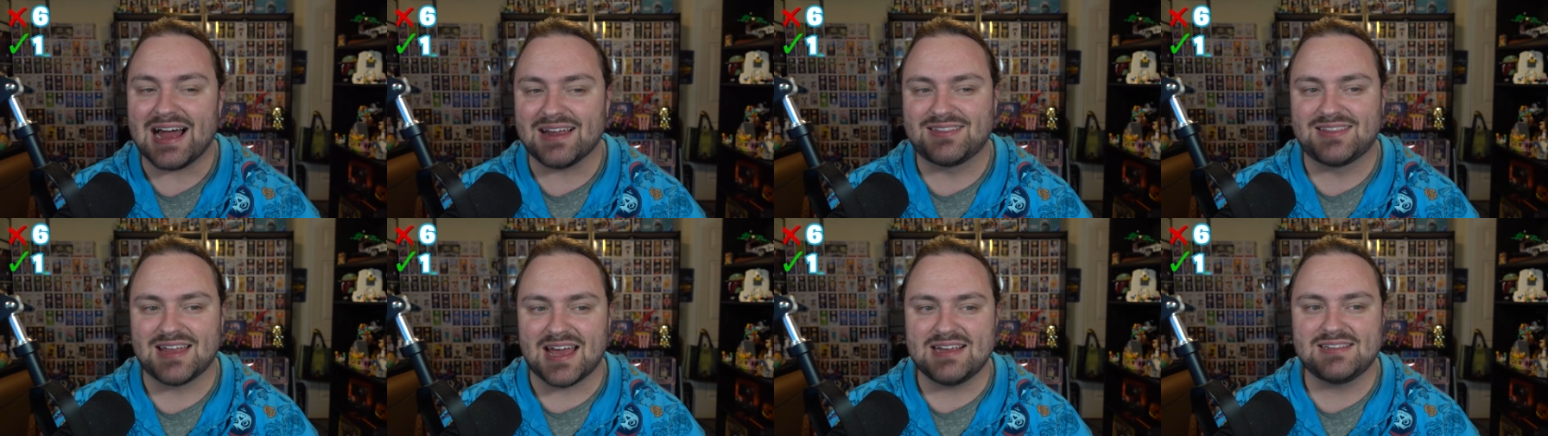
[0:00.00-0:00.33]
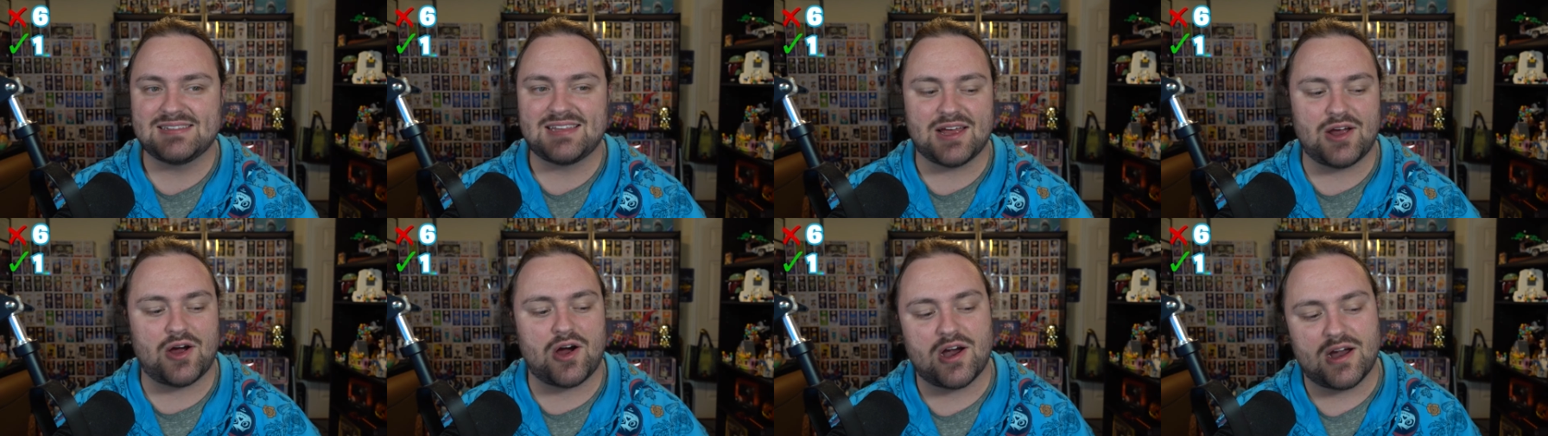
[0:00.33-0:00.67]
I think
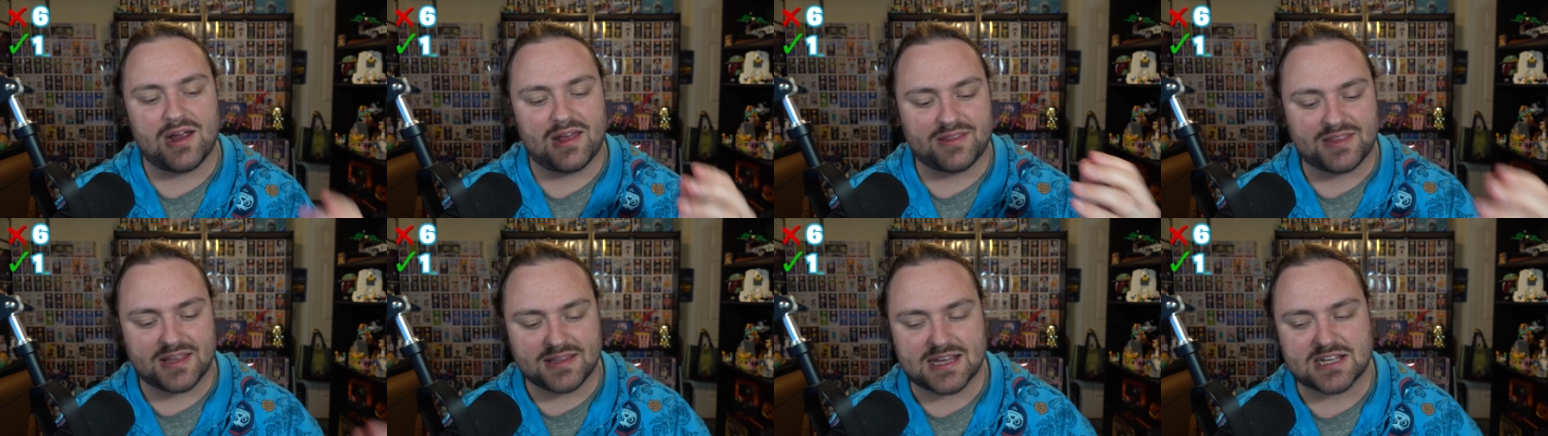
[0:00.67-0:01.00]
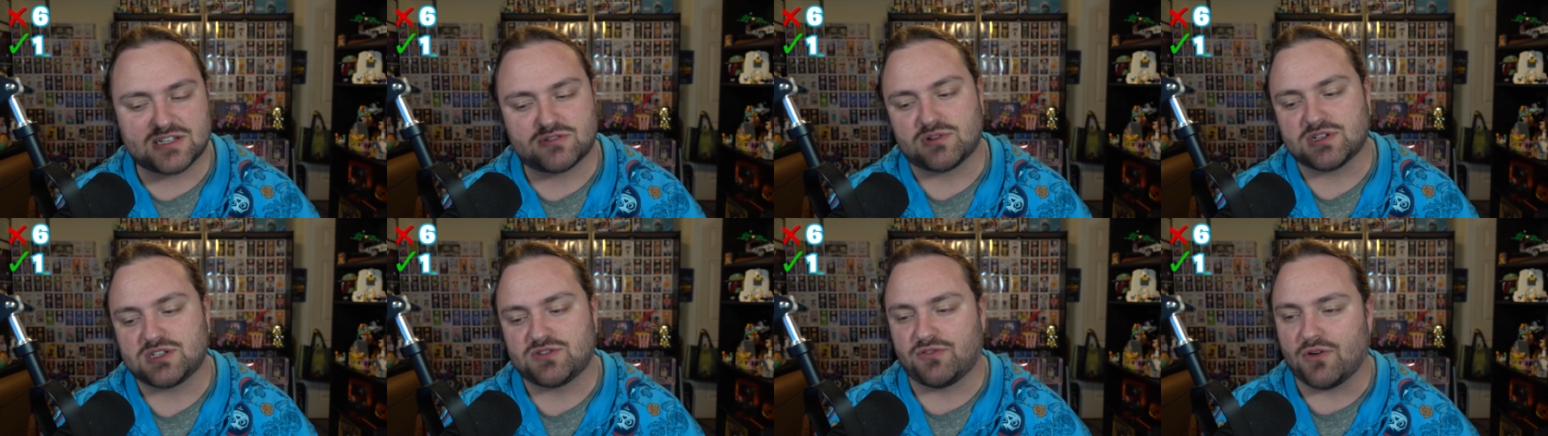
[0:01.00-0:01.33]
they are. I think
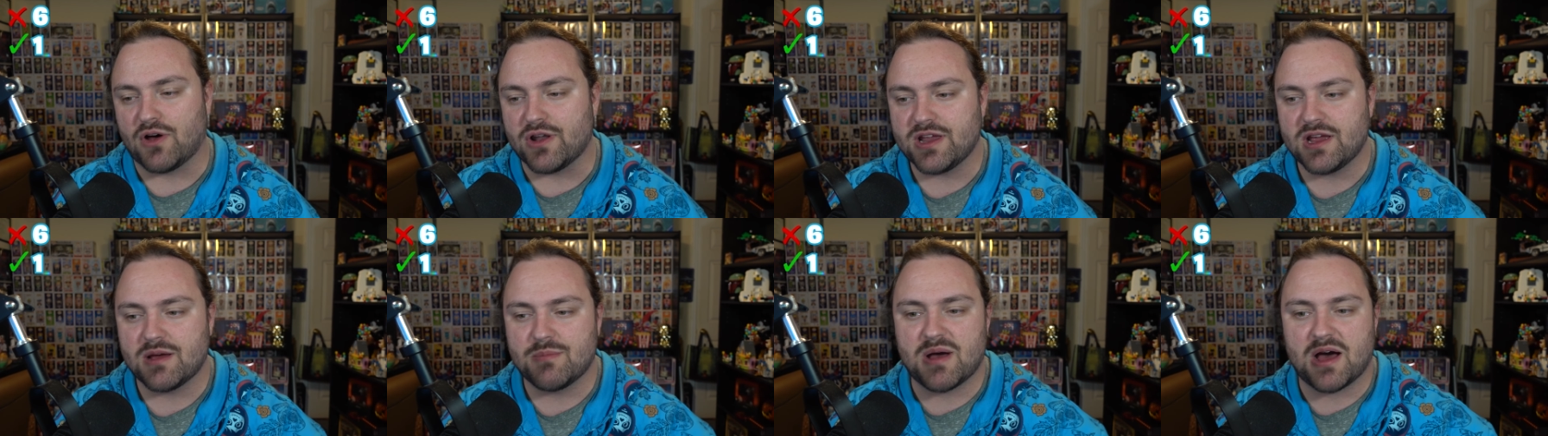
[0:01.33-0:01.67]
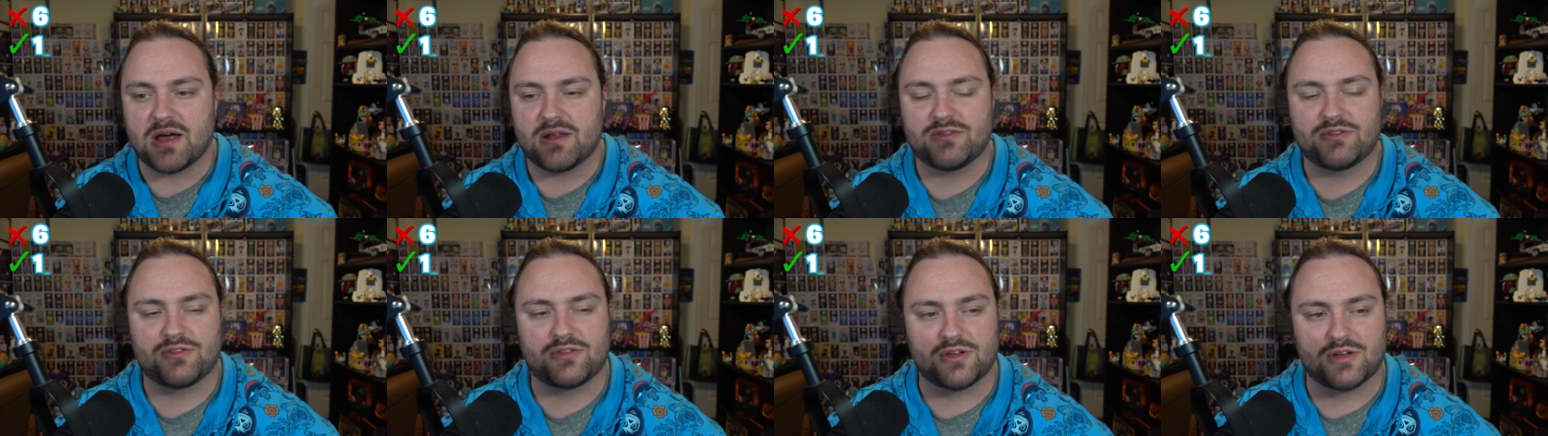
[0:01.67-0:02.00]
that's what's funny
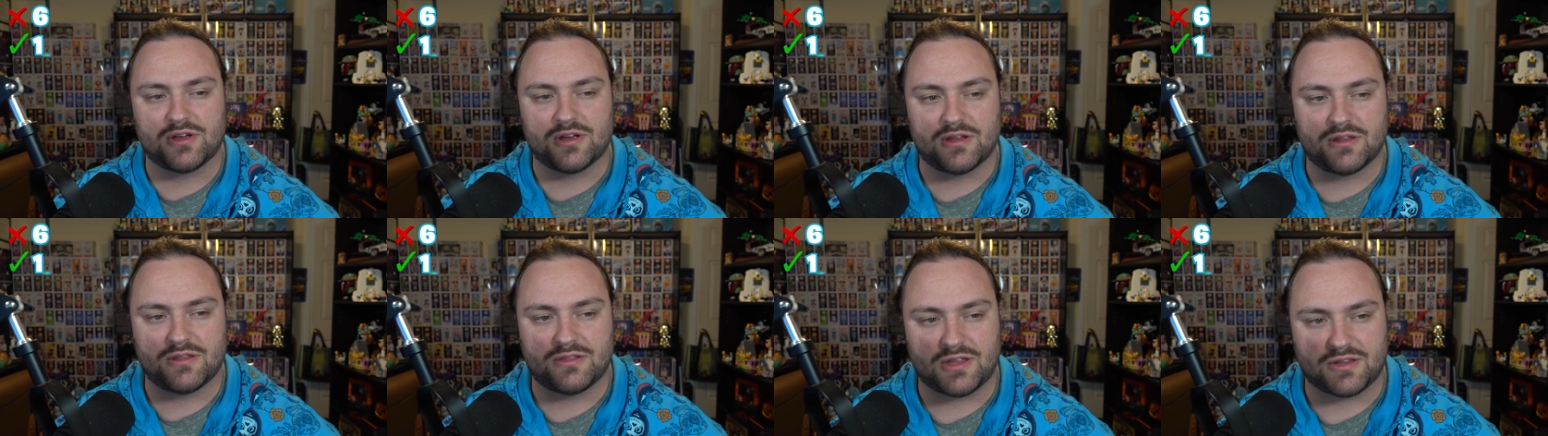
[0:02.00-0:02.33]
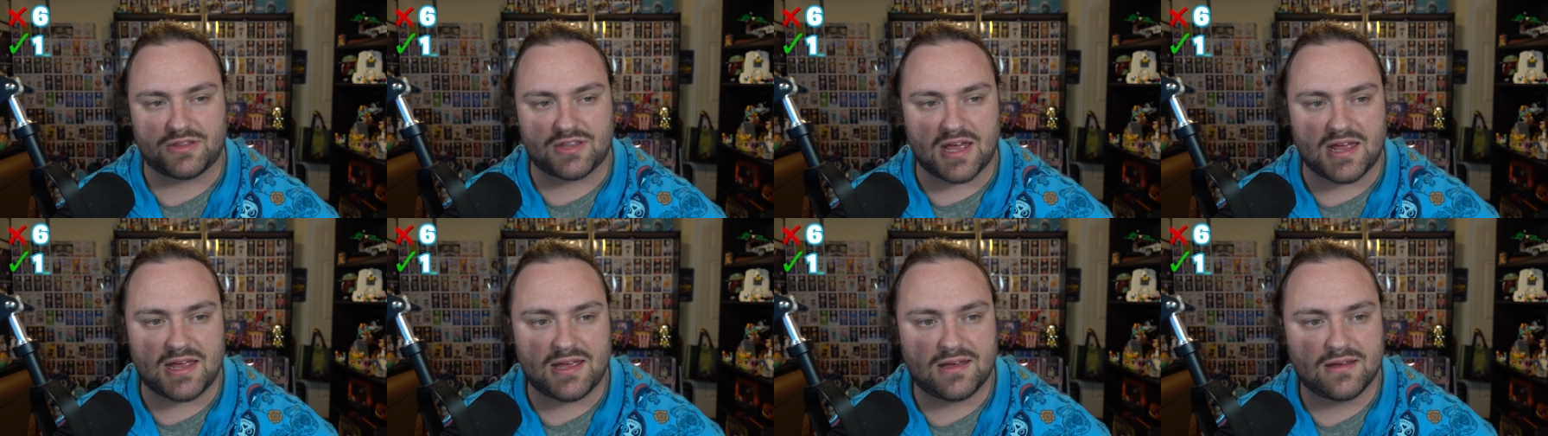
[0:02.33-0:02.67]
about the the
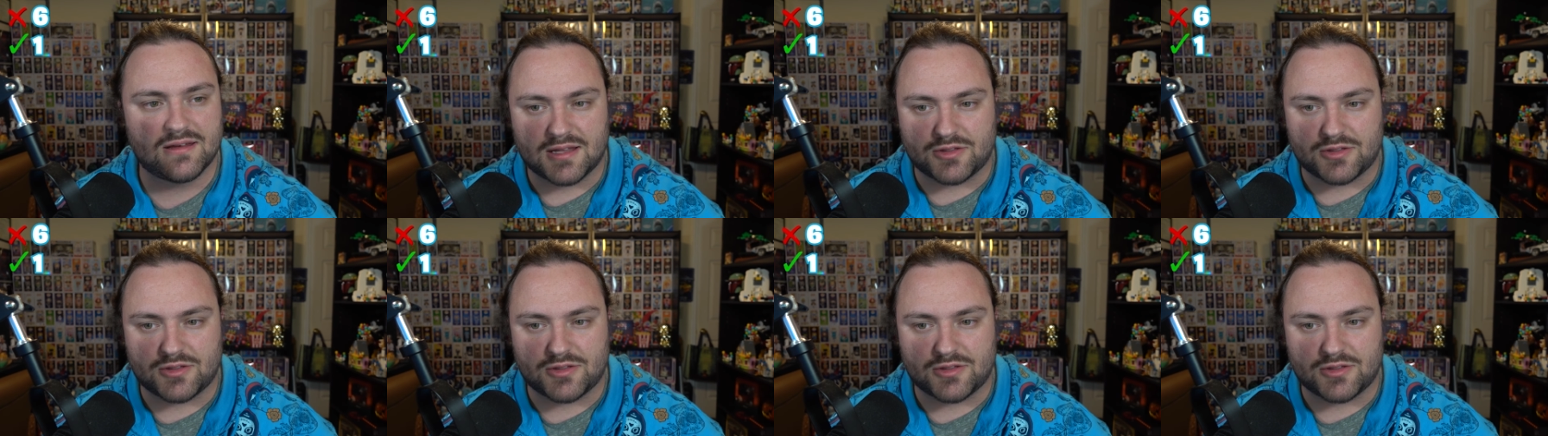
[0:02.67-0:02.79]
thing,